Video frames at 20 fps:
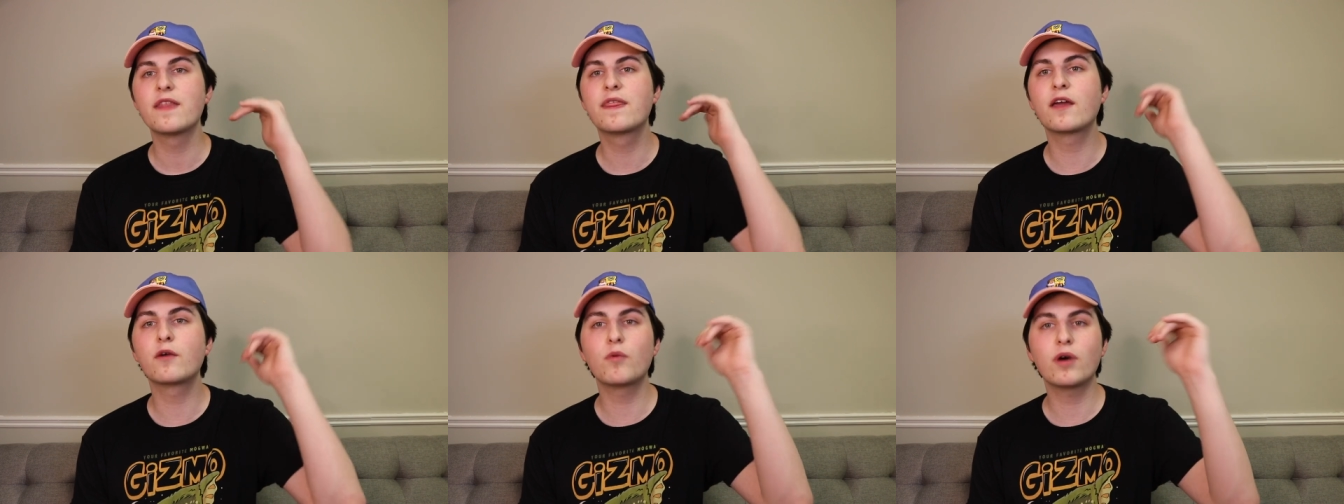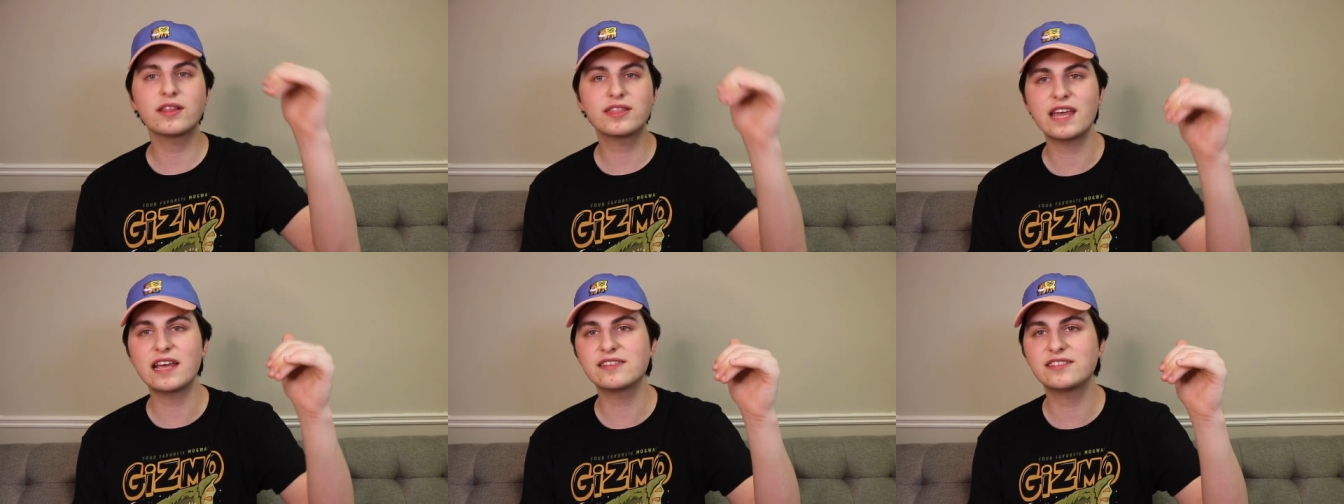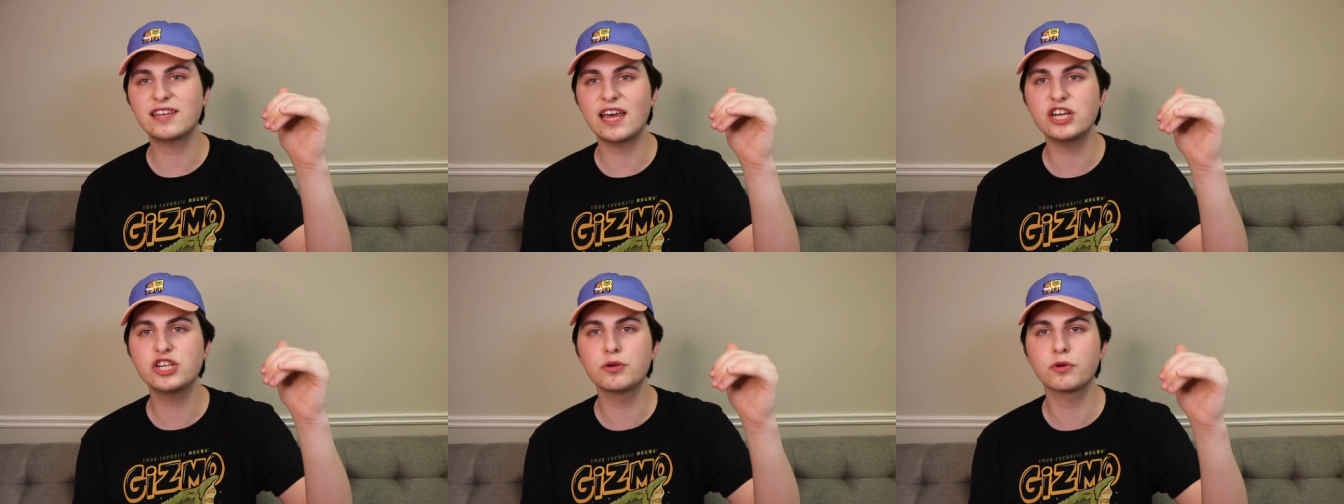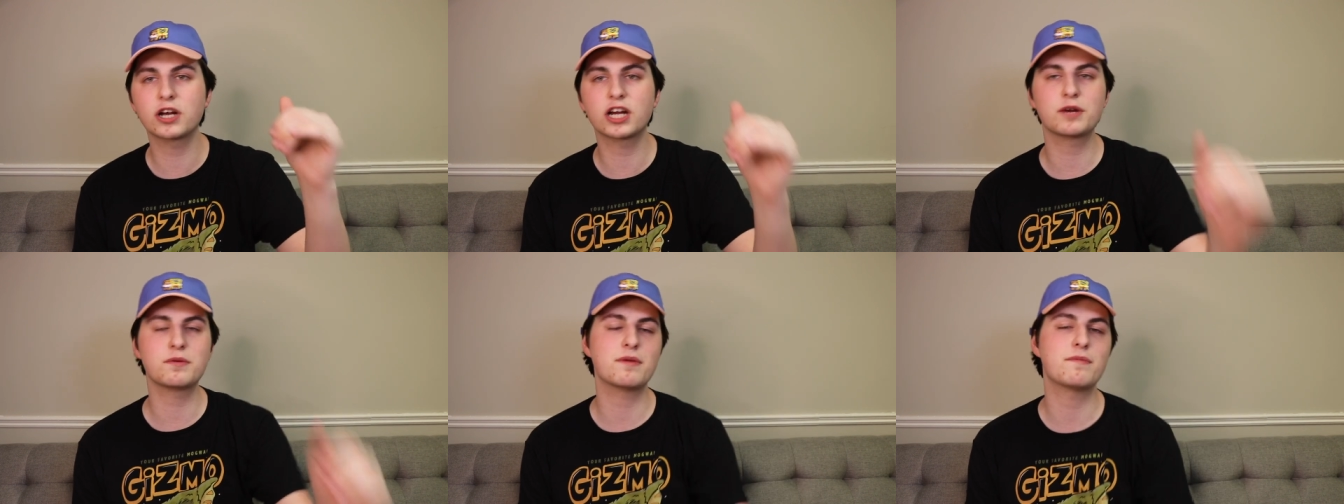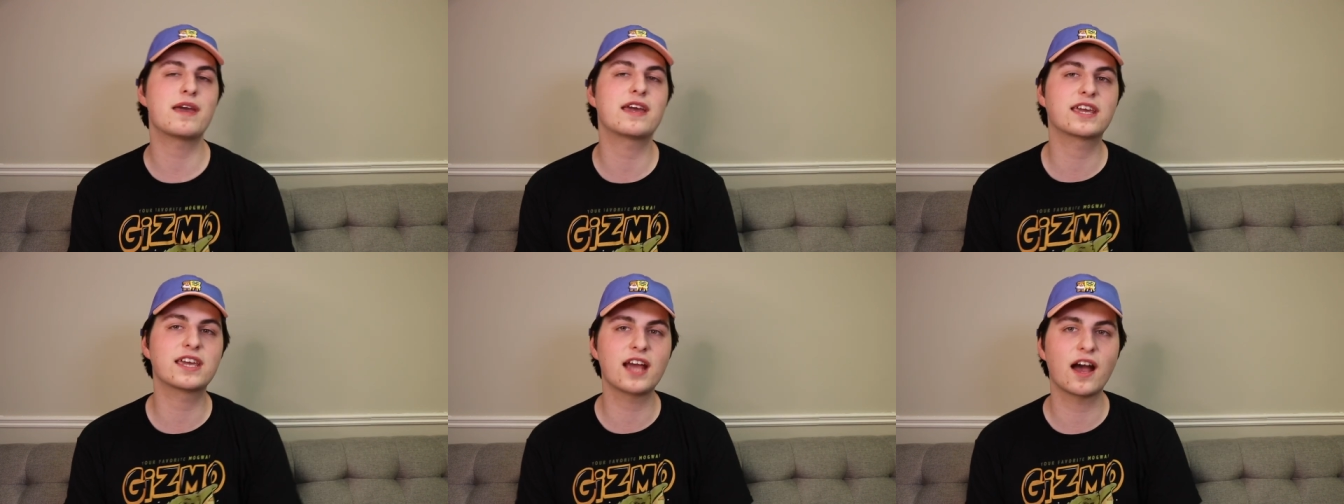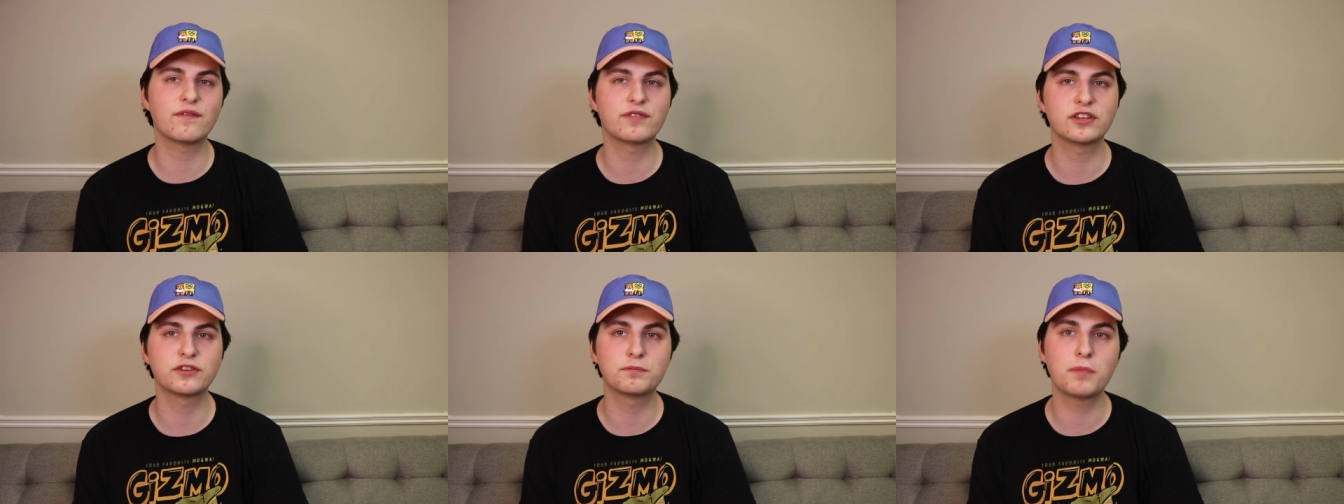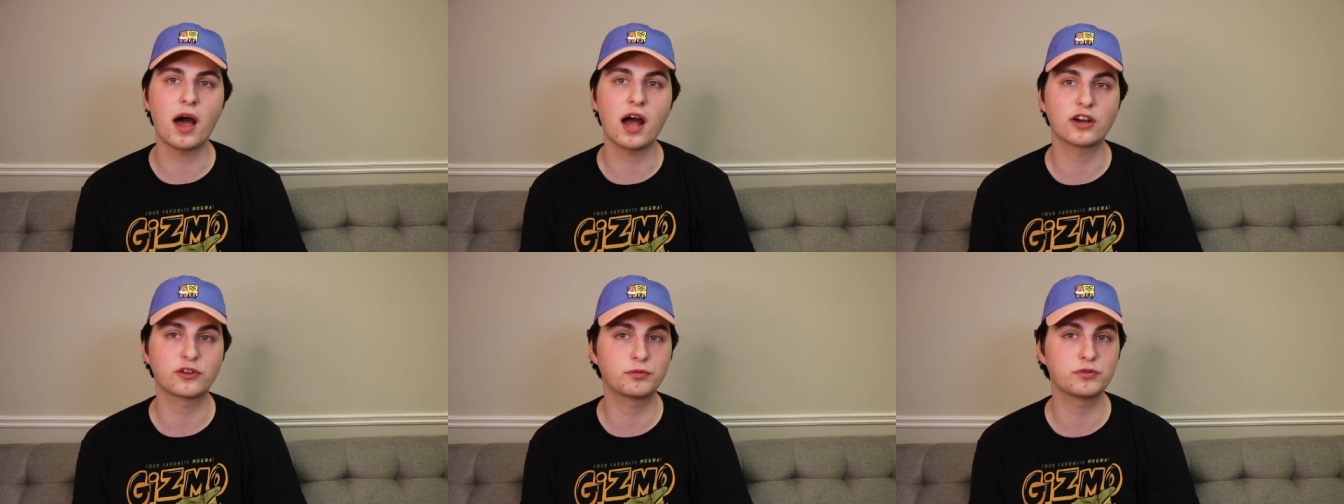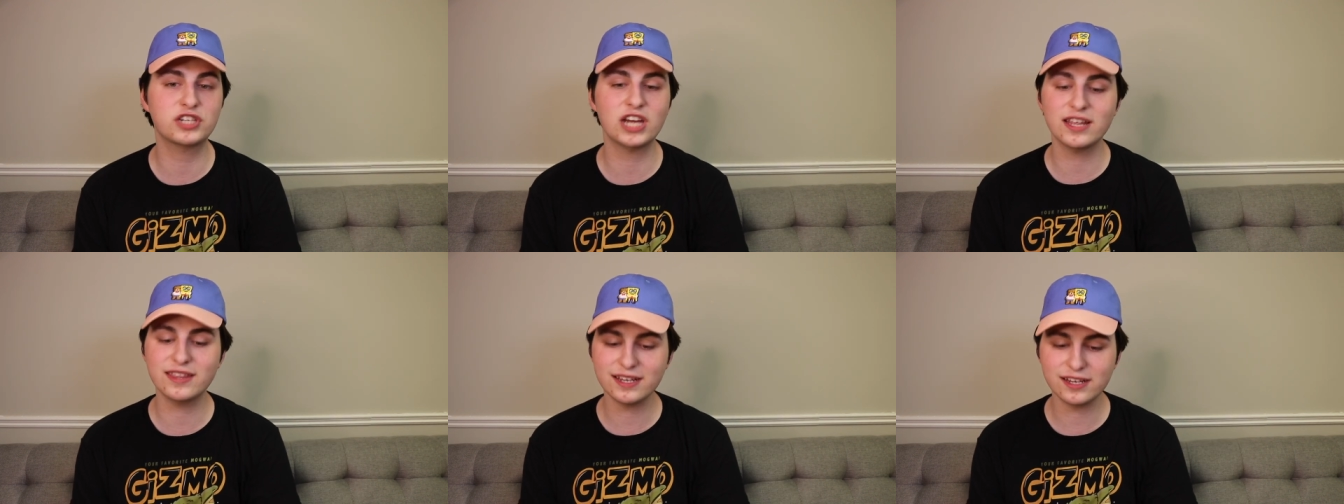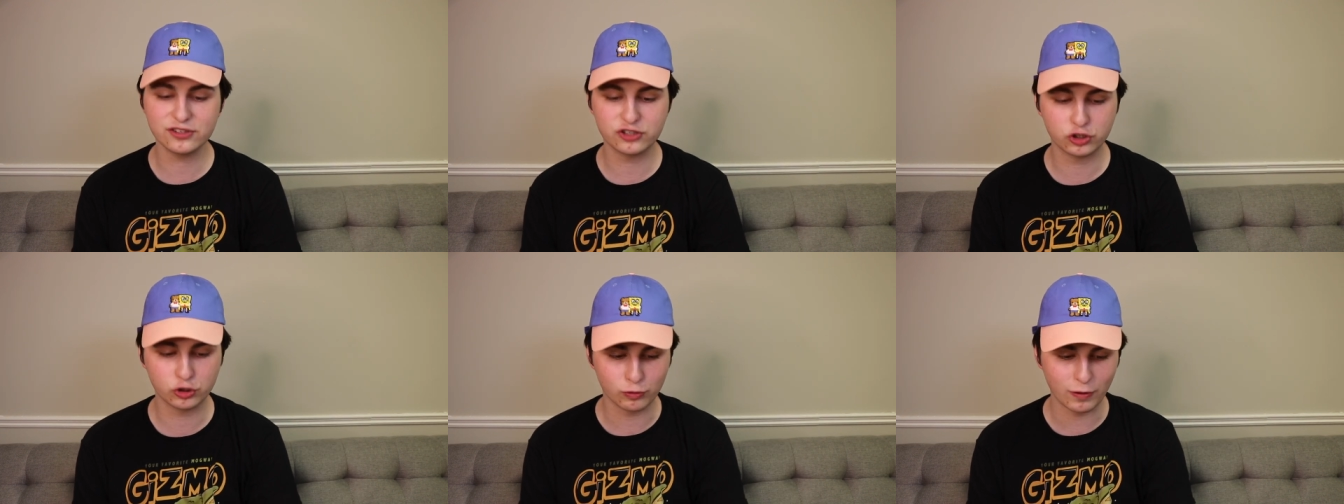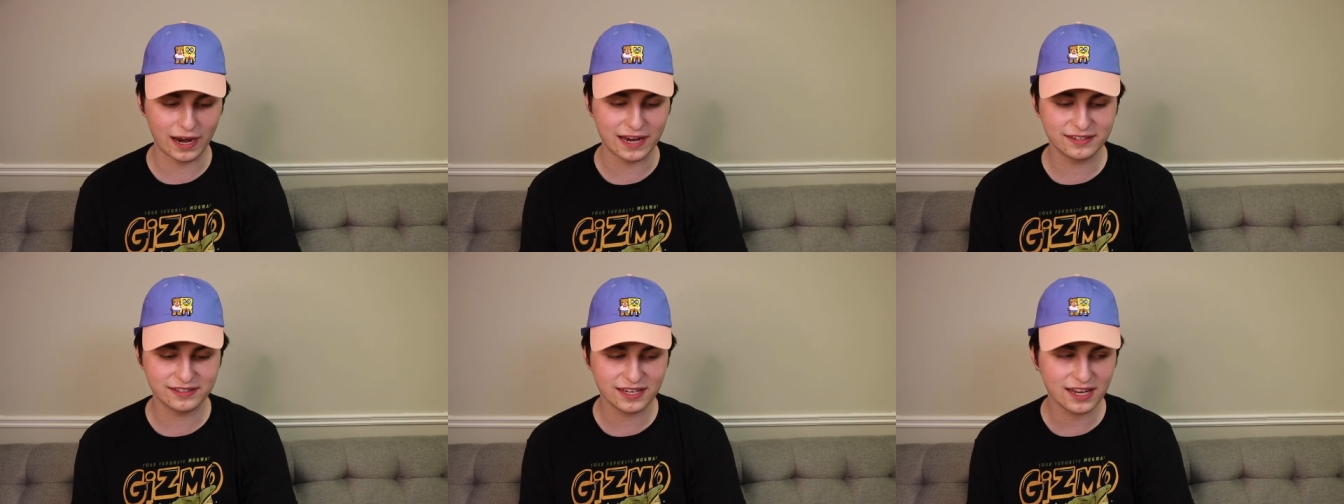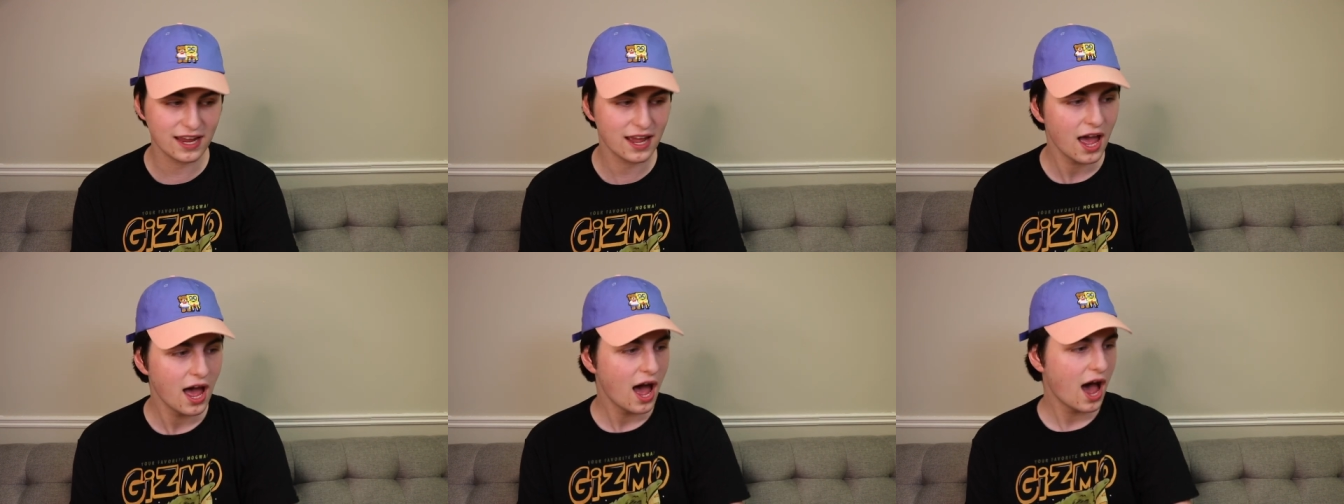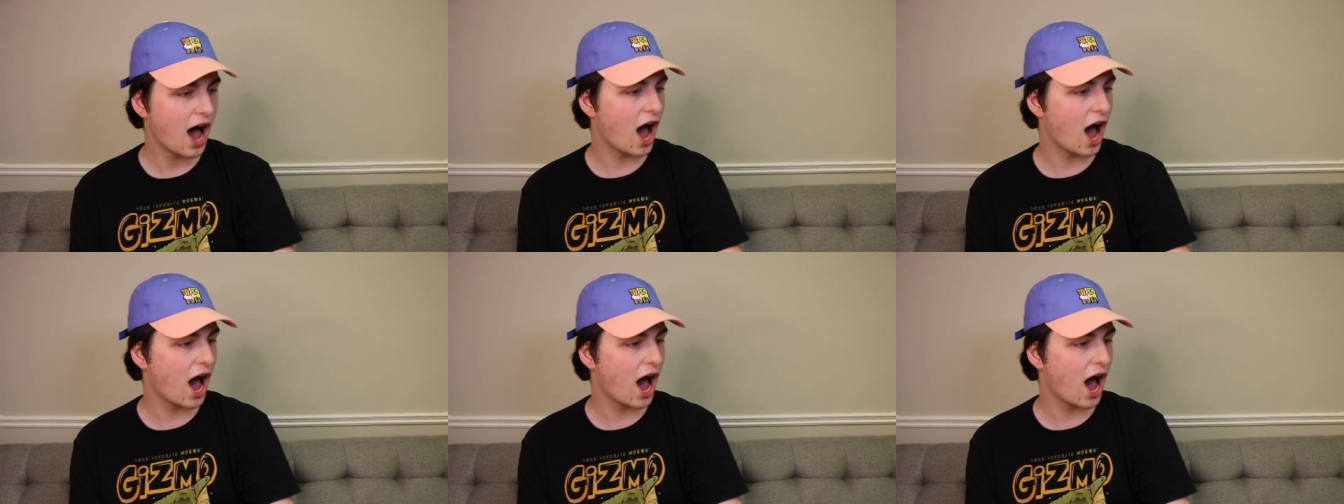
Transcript: than what they said you were gonna be making off this box, which I think is crazy.